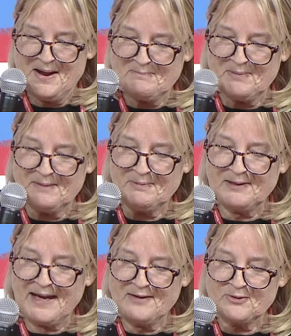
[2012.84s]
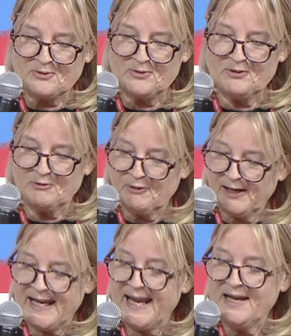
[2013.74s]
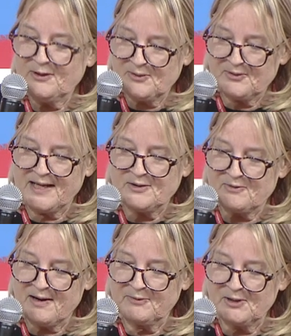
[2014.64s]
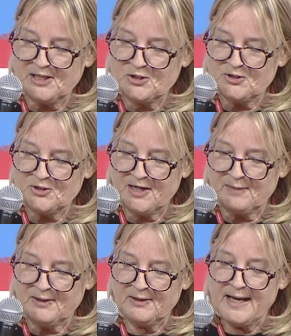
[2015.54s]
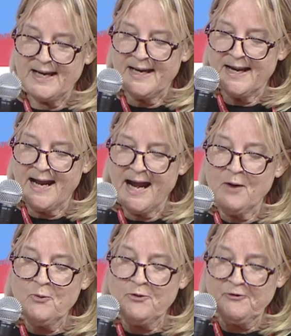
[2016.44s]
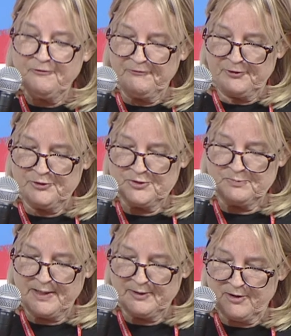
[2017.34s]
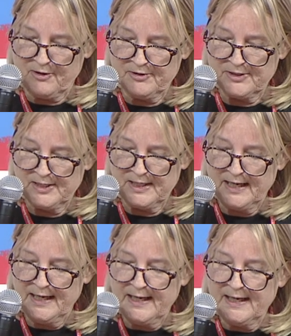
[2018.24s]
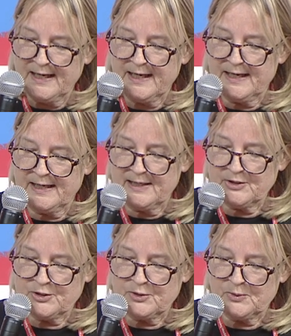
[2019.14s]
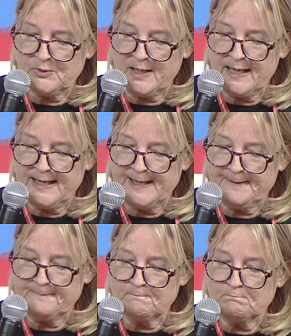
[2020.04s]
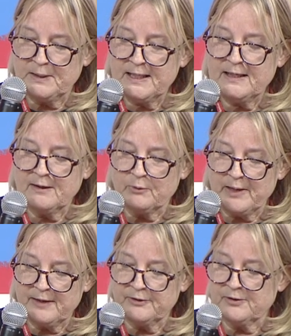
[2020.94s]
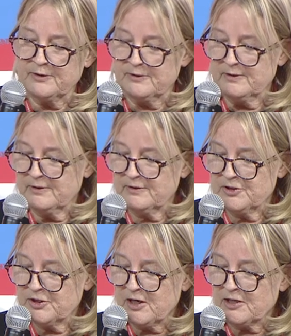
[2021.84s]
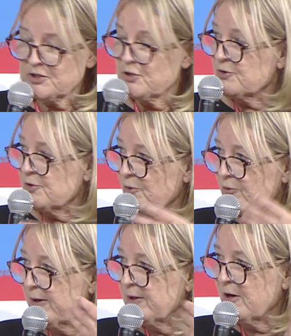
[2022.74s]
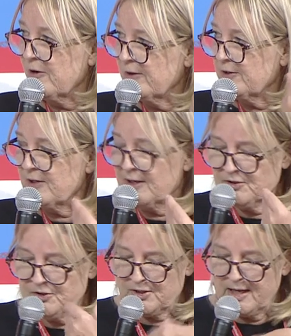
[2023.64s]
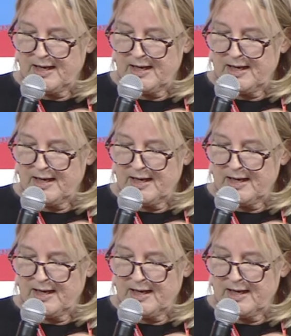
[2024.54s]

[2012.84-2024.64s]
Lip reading: People cannot relate to that around the kitchen table. Our first priority is to be where the discussions already are intense,